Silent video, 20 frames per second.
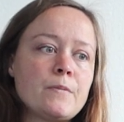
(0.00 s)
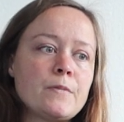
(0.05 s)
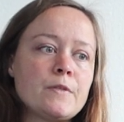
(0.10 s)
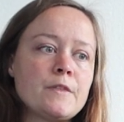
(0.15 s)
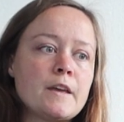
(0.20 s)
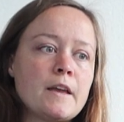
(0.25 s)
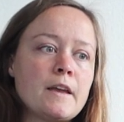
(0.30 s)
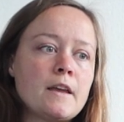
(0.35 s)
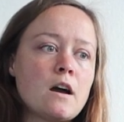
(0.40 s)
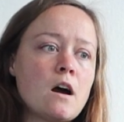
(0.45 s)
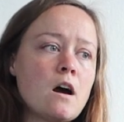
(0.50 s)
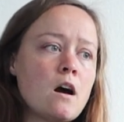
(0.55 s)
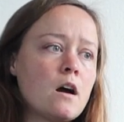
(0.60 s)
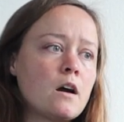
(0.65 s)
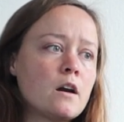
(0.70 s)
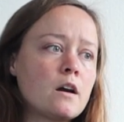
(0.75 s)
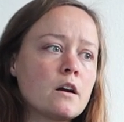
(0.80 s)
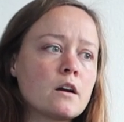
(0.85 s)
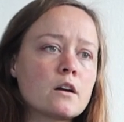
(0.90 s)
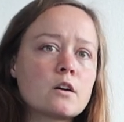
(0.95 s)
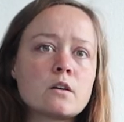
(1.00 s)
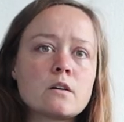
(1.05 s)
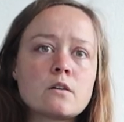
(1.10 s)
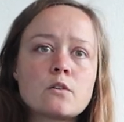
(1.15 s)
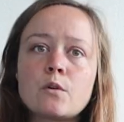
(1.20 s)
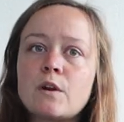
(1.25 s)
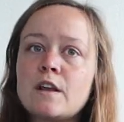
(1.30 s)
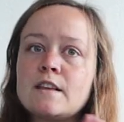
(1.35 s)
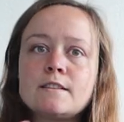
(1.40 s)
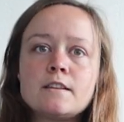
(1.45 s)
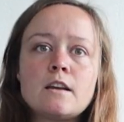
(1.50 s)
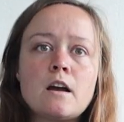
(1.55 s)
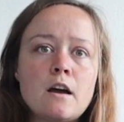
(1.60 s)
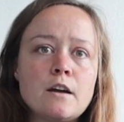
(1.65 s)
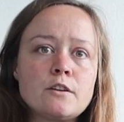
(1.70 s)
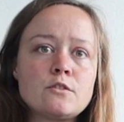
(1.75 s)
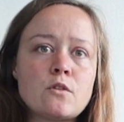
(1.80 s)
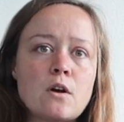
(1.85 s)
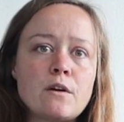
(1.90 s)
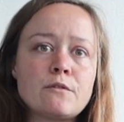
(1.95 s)
They are crazy
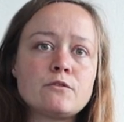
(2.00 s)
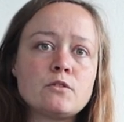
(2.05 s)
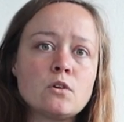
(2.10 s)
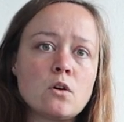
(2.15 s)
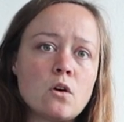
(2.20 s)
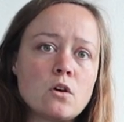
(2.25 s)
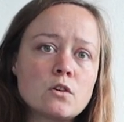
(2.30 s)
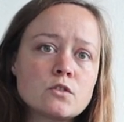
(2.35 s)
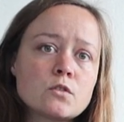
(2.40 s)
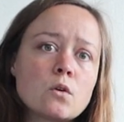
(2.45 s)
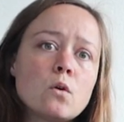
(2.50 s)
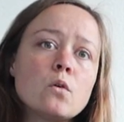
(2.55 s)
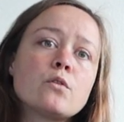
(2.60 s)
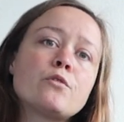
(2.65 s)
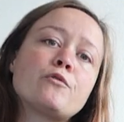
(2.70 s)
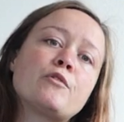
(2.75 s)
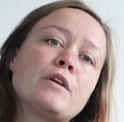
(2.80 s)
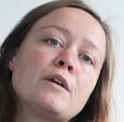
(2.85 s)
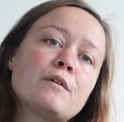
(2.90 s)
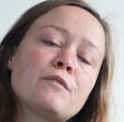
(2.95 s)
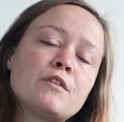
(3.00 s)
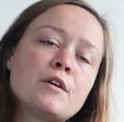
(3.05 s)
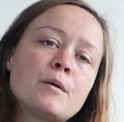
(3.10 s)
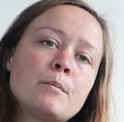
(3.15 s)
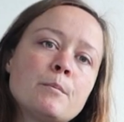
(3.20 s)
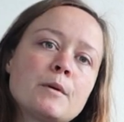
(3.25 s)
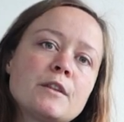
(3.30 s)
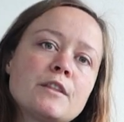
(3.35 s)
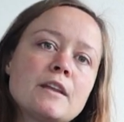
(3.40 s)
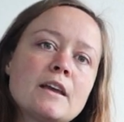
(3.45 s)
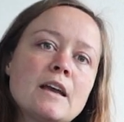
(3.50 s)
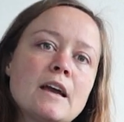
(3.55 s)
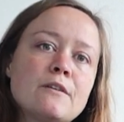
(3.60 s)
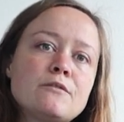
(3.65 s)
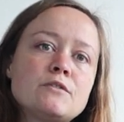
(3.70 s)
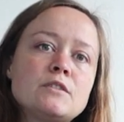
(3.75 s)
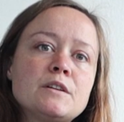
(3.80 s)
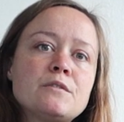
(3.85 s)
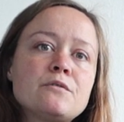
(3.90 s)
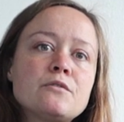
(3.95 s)
high-drive dogs, all three of them, but they
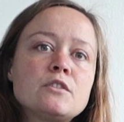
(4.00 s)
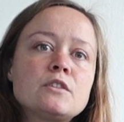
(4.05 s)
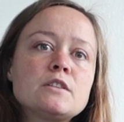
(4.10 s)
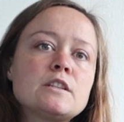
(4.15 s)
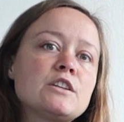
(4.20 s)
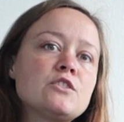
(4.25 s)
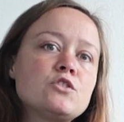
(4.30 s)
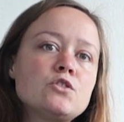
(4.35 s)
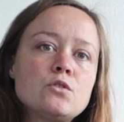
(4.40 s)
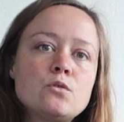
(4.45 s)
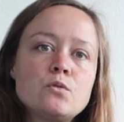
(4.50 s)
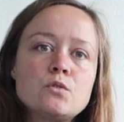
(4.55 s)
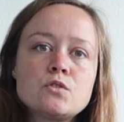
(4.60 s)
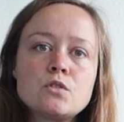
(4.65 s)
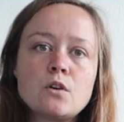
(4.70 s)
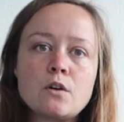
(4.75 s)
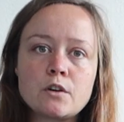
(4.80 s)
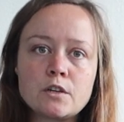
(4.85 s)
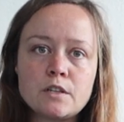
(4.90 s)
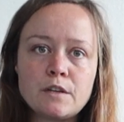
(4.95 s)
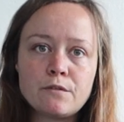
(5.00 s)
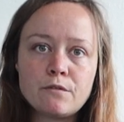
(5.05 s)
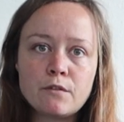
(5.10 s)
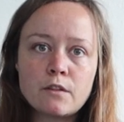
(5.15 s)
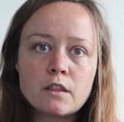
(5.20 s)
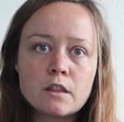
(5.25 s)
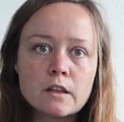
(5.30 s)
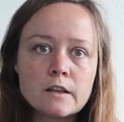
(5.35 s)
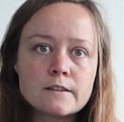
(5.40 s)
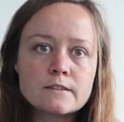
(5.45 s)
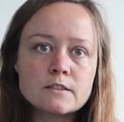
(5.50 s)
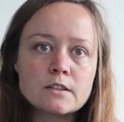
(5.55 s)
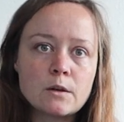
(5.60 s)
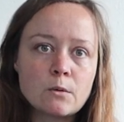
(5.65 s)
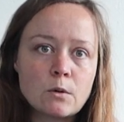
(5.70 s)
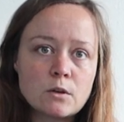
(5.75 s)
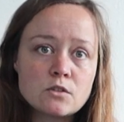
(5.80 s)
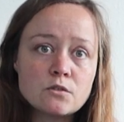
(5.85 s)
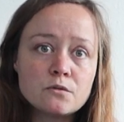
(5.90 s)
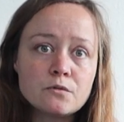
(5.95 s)
have different issues or different things they
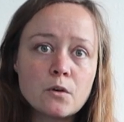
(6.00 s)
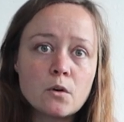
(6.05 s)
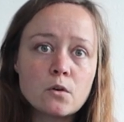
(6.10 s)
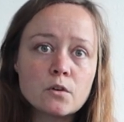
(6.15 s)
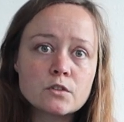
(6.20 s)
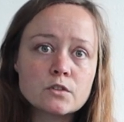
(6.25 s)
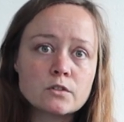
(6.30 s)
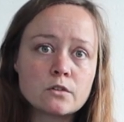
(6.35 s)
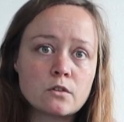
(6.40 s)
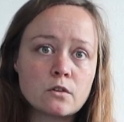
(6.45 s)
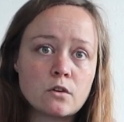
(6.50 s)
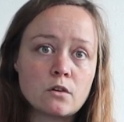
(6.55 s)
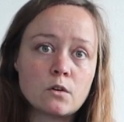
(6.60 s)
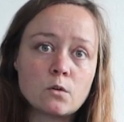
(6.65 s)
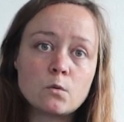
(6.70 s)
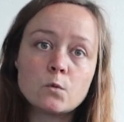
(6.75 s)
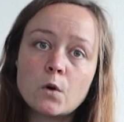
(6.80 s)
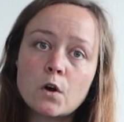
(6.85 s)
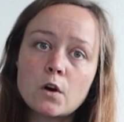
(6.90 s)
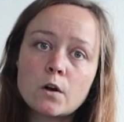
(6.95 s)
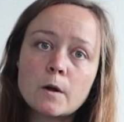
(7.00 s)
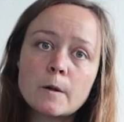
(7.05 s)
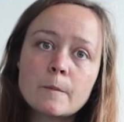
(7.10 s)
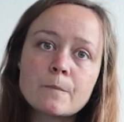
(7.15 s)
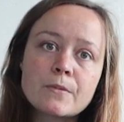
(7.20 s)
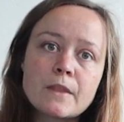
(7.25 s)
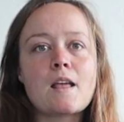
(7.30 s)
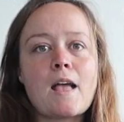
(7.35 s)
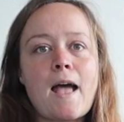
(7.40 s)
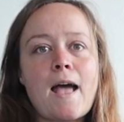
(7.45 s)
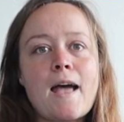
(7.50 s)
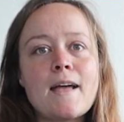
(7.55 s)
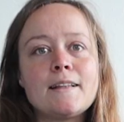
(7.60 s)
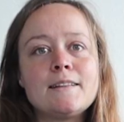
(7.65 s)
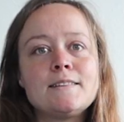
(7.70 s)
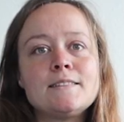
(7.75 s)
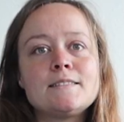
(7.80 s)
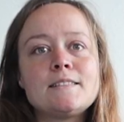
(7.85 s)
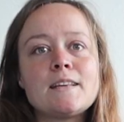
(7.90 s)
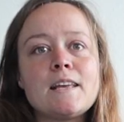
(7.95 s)
want to focus on a walk.
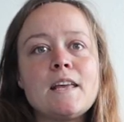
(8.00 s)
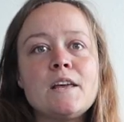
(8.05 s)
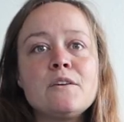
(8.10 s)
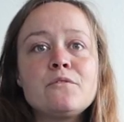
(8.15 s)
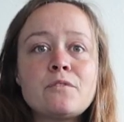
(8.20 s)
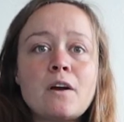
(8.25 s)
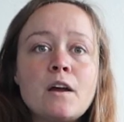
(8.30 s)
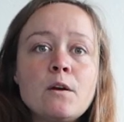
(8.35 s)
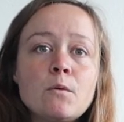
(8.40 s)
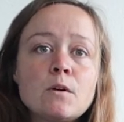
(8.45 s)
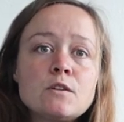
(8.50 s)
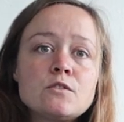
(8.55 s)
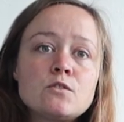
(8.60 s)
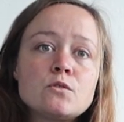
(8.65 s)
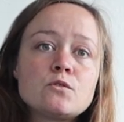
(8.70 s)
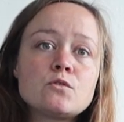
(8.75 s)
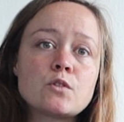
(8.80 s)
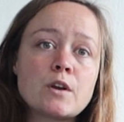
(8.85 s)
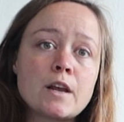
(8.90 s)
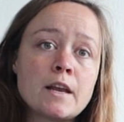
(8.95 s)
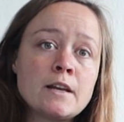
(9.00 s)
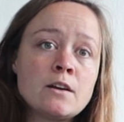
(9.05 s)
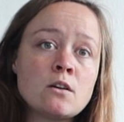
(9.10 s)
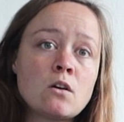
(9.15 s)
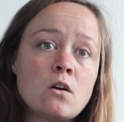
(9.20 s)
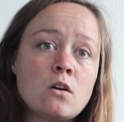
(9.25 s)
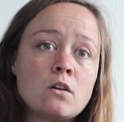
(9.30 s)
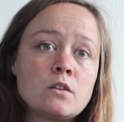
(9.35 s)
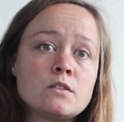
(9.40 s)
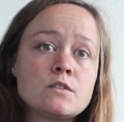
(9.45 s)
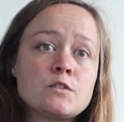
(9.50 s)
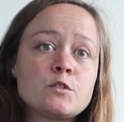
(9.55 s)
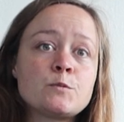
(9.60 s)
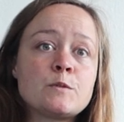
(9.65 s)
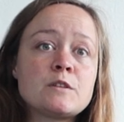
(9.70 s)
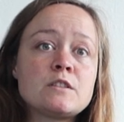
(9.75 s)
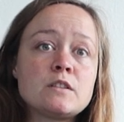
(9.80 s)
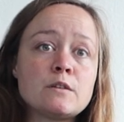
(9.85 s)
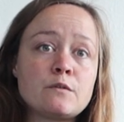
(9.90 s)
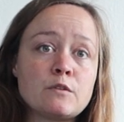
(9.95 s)
And if I want to train on
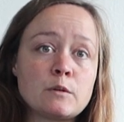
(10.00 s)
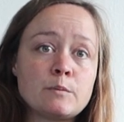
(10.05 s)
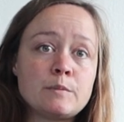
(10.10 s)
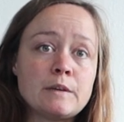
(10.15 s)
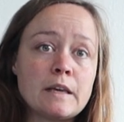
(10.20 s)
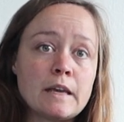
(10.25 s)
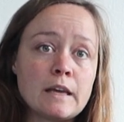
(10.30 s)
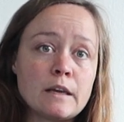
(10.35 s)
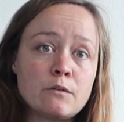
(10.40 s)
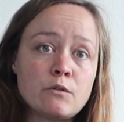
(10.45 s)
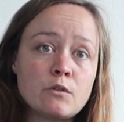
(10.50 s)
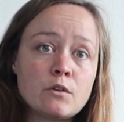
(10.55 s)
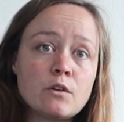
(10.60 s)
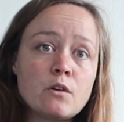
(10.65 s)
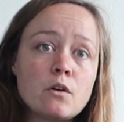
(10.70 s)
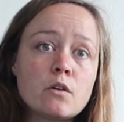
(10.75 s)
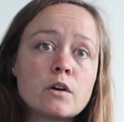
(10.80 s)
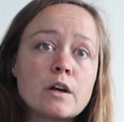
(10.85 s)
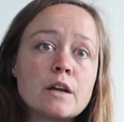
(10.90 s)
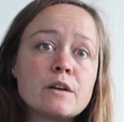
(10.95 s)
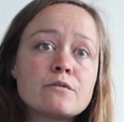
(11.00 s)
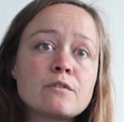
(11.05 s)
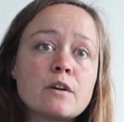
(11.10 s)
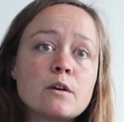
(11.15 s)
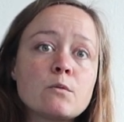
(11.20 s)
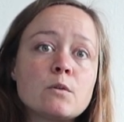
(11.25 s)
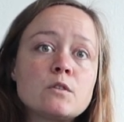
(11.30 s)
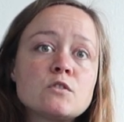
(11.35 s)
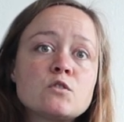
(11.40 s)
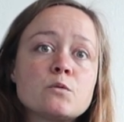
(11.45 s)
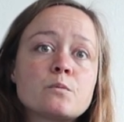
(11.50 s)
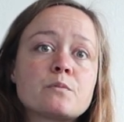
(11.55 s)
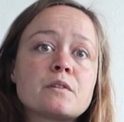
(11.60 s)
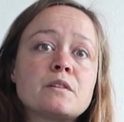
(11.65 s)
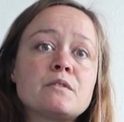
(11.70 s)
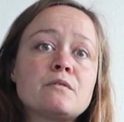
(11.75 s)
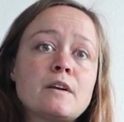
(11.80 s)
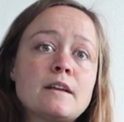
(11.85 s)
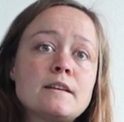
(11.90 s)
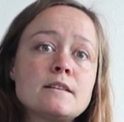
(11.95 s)
specific behavior, or if I want to
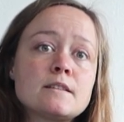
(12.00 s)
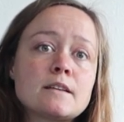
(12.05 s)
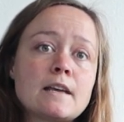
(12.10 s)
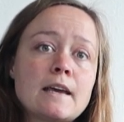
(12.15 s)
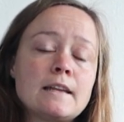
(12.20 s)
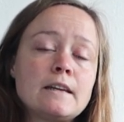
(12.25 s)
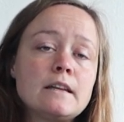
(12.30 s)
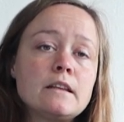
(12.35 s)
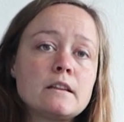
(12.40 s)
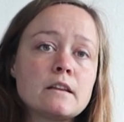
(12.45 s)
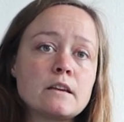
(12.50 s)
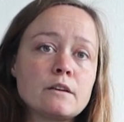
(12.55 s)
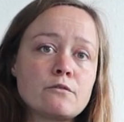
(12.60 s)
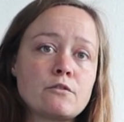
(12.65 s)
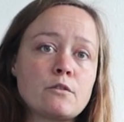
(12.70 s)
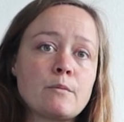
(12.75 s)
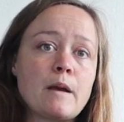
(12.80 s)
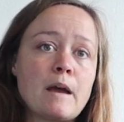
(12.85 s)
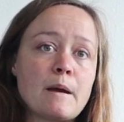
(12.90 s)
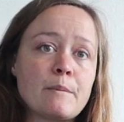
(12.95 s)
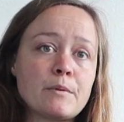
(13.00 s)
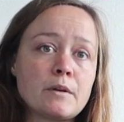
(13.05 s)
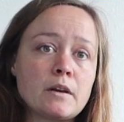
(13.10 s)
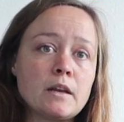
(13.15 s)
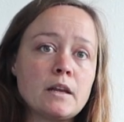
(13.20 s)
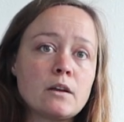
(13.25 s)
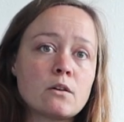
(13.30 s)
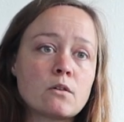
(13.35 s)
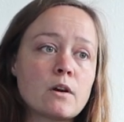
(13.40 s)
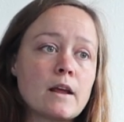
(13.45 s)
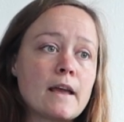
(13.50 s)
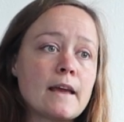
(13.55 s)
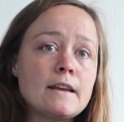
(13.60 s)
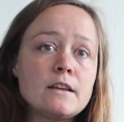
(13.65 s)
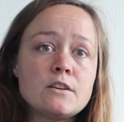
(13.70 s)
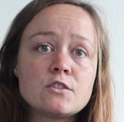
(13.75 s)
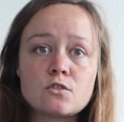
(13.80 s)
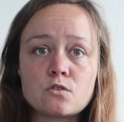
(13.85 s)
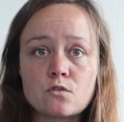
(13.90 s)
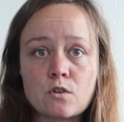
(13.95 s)
prevent anything from happening or
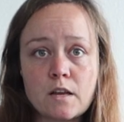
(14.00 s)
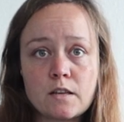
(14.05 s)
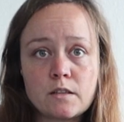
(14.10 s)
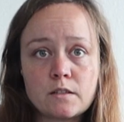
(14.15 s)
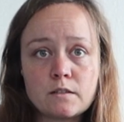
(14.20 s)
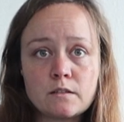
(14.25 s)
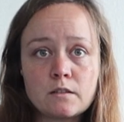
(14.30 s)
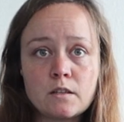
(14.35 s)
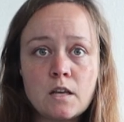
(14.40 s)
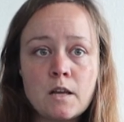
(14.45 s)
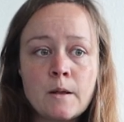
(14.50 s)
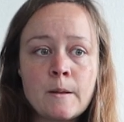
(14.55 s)
any stress,